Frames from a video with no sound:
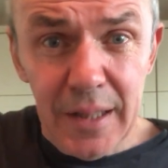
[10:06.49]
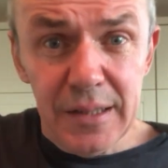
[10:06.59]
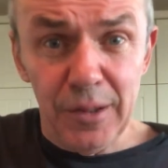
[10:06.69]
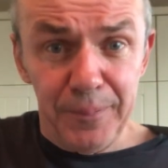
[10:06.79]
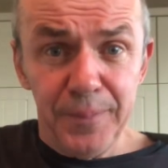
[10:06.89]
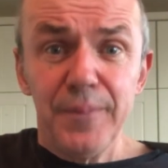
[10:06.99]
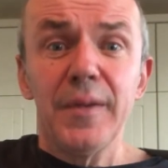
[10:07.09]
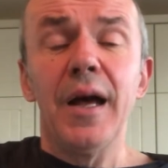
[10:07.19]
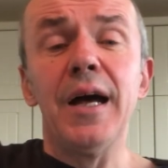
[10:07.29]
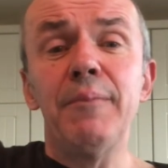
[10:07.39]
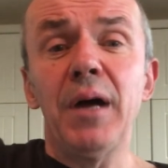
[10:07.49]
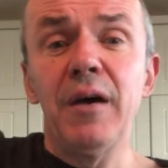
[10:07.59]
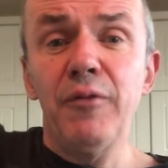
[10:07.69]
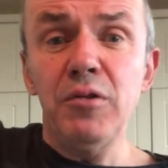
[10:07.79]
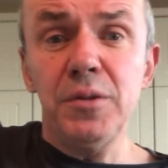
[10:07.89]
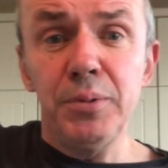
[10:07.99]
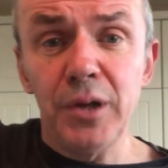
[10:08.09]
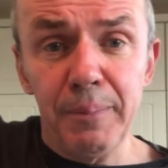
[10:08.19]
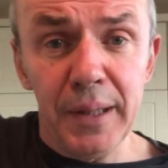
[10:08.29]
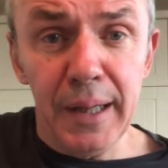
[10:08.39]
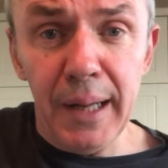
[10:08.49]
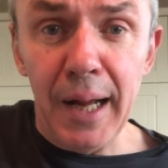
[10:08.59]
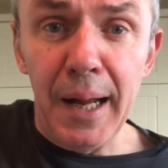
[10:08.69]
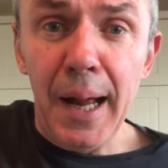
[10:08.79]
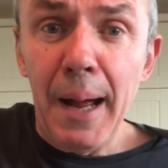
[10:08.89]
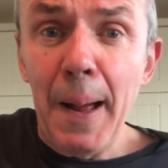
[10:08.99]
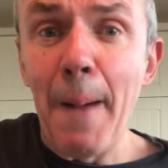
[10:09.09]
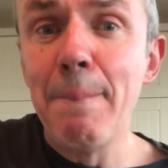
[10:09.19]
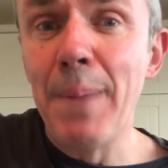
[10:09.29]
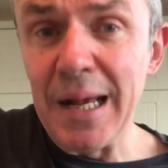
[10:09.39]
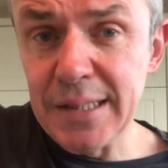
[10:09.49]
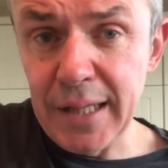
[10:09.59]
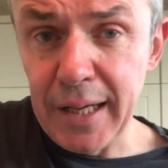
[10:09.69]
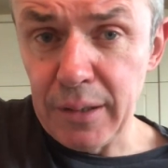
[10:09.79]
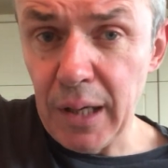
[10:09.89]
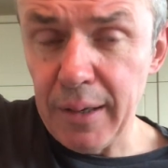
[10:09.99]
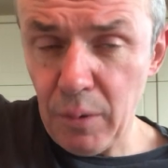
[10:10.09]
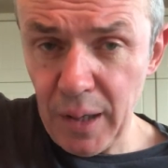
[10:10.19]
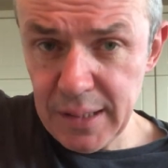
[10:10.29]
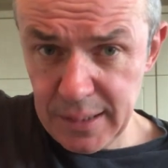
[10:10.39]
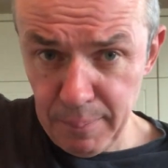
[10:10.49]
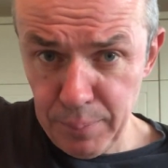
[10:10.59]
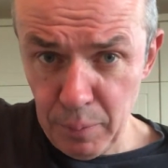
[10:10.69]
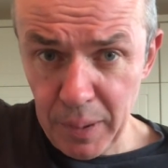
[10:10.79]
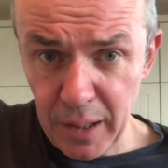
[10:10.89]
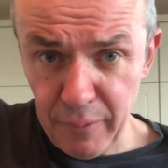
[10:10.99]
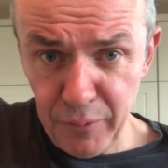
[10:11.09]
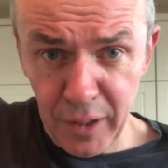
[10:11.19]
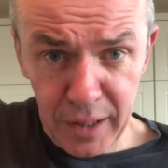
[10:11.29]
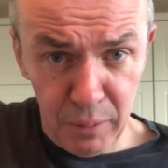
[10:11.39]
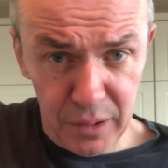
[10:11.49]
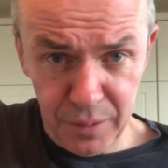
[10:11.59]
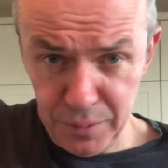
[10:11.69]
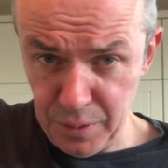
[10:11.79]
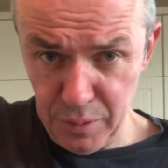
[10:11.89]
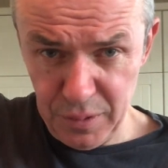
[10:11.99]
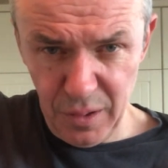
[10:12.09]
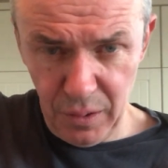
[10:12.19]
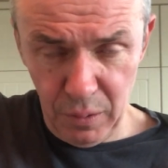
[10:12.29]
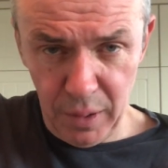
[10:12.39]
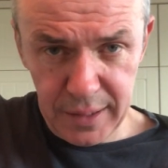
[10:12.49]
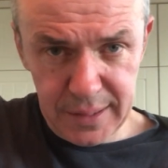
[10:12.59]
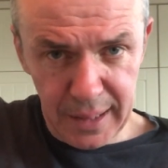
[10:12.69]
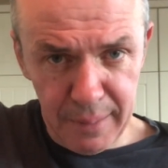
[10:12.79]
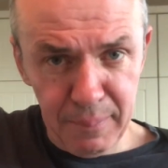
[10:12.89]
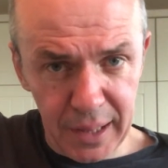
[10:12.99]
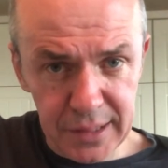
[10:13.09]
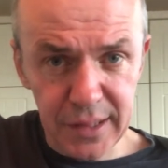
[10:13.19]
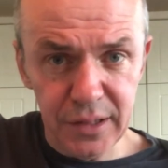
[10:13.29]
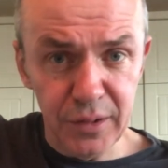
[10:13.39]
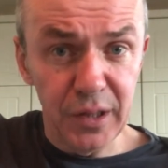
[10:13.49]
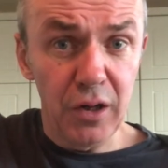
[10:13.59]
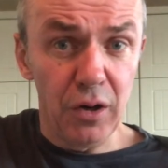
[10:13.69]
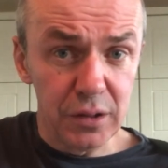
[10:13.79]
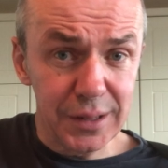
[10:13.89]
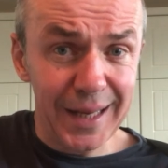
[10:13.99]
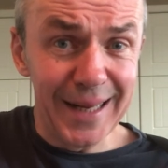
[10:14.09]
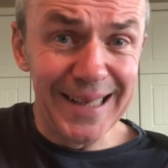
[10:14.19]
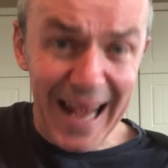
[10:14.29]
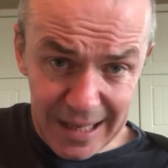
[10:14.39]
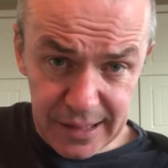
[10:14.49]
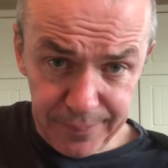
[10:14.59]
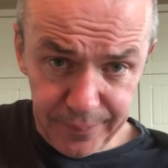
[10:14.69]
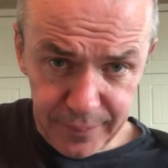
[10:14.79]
So I've also put up a bass line, quite a simple part for anyone who's not quite managing to do the chords yet.